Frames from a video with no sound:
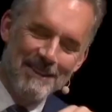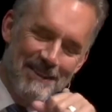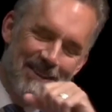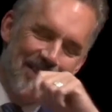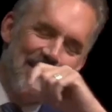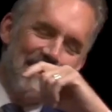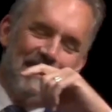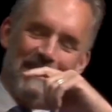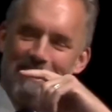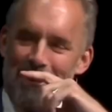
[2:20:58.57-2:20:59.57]
yes?
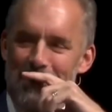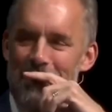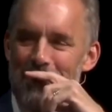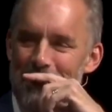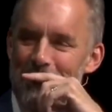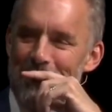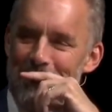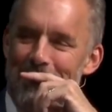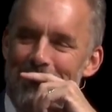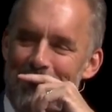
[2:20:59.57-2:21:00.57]
And then a friend asked him,
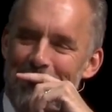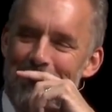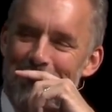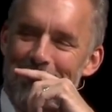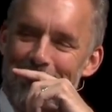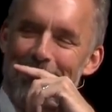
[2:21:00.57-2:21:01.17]
but do you believe